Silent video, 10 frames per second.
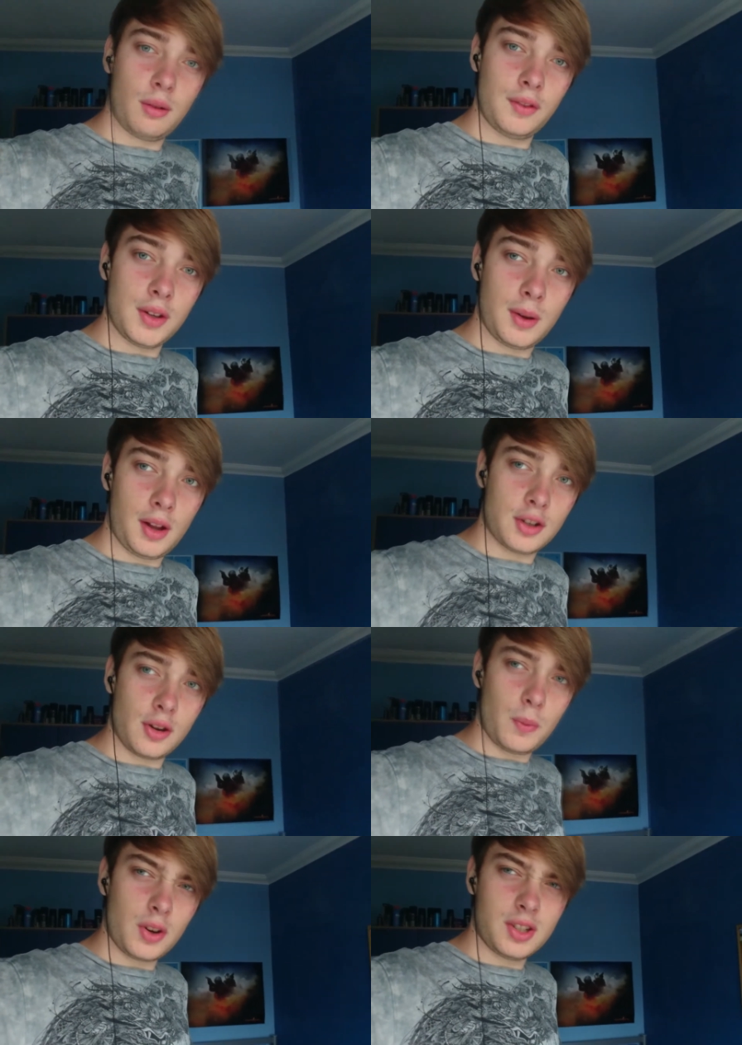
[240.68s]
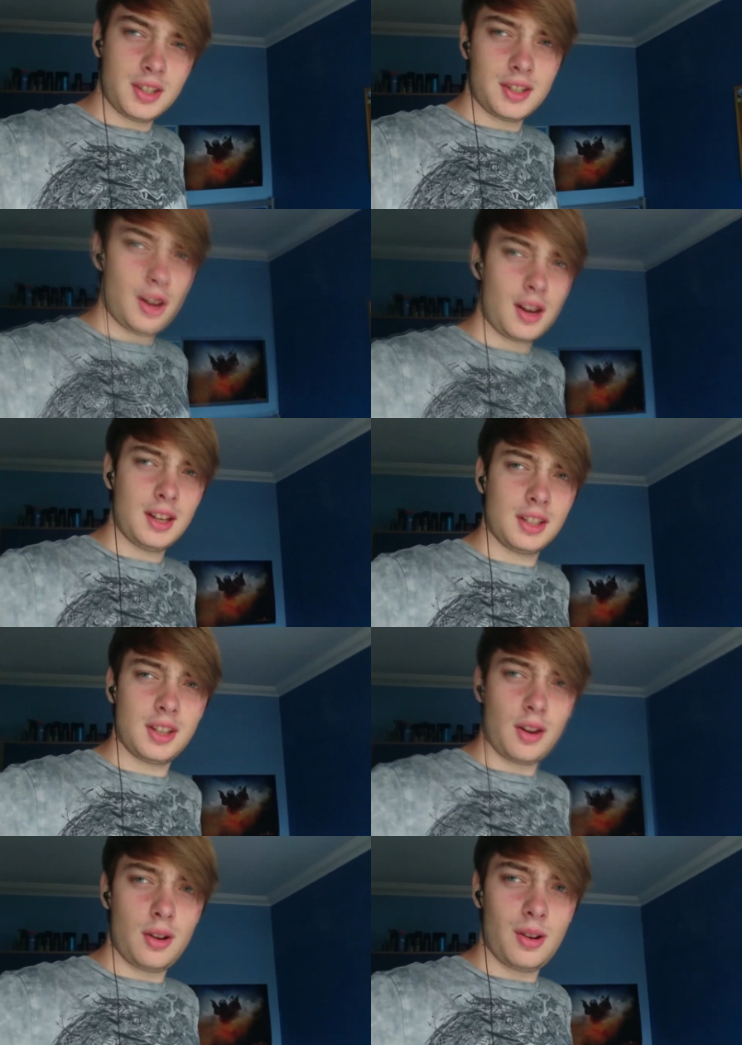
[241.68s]
with doing her job while she's in Turkey.
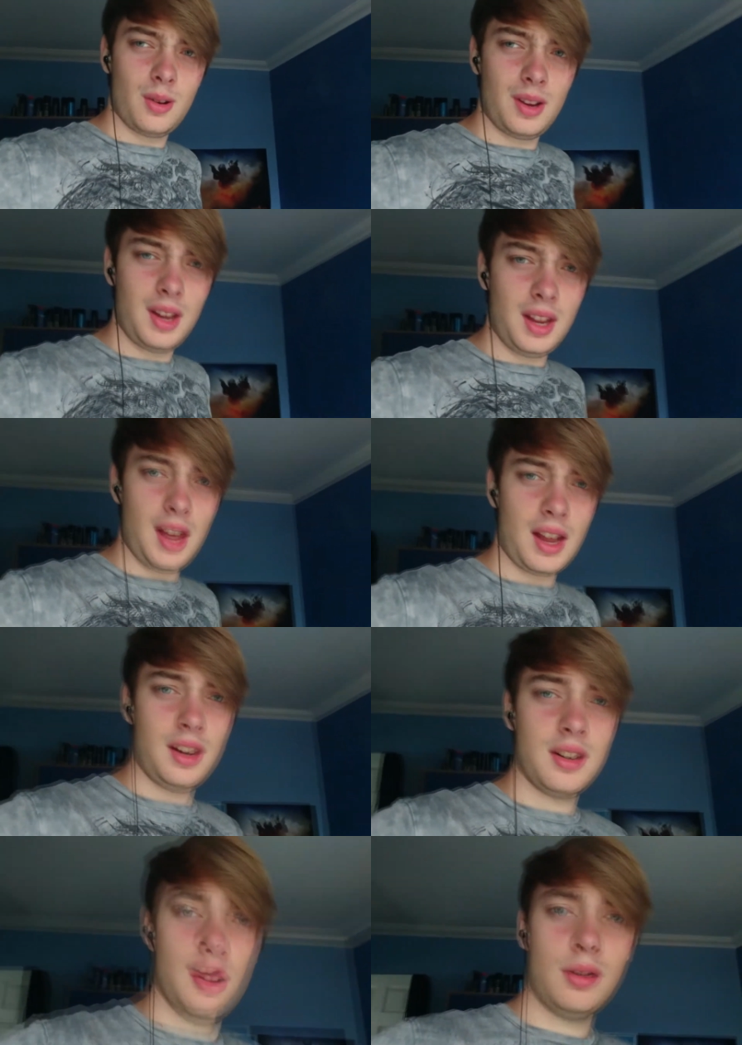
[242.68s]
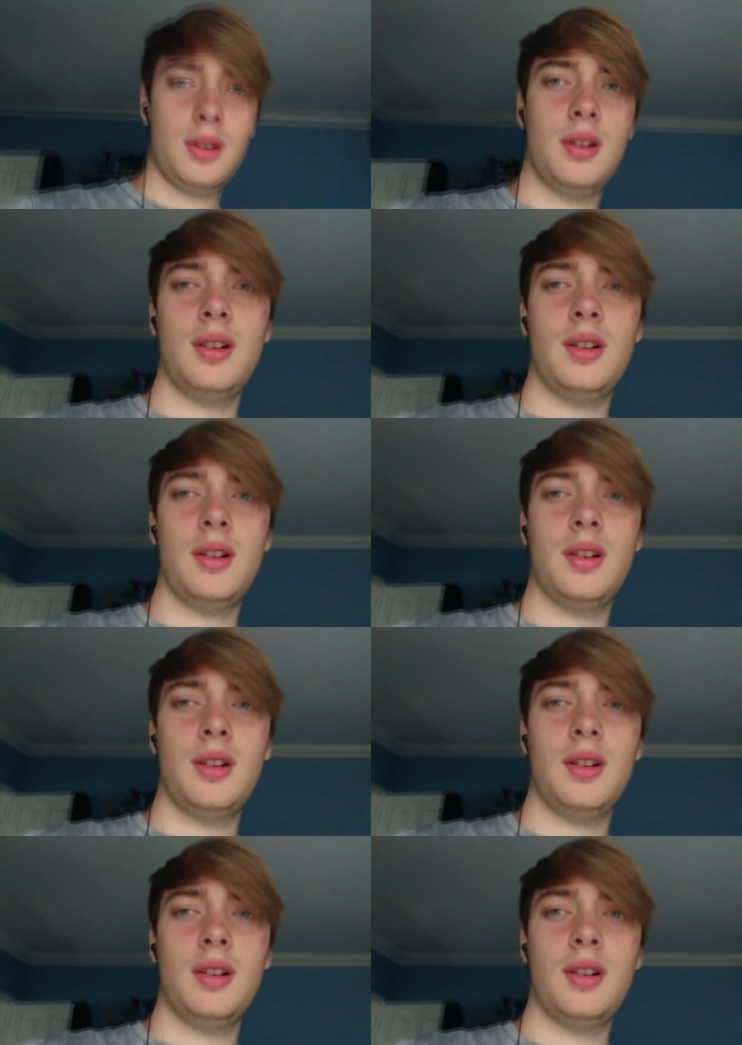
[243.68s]
So yeah, you know,